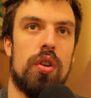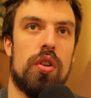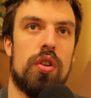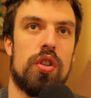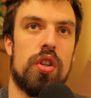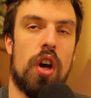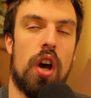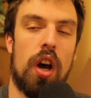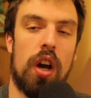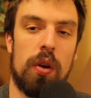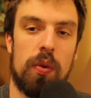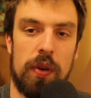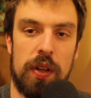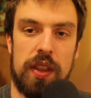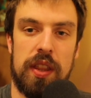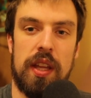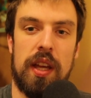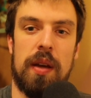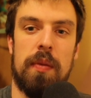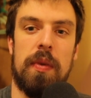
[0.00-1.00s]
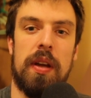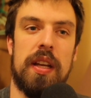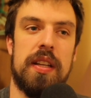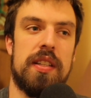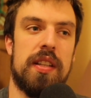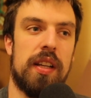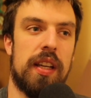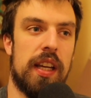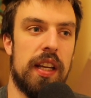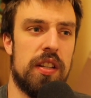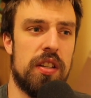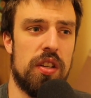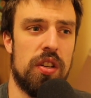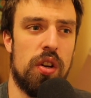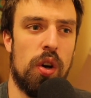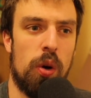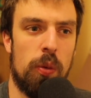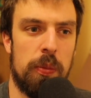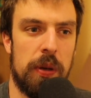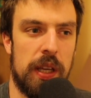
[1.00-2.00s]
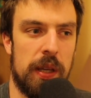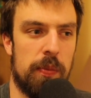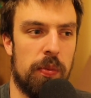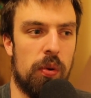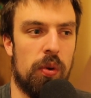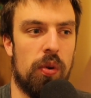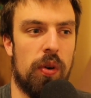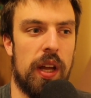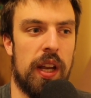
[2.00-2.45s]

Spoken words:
talk with them and to get to know people.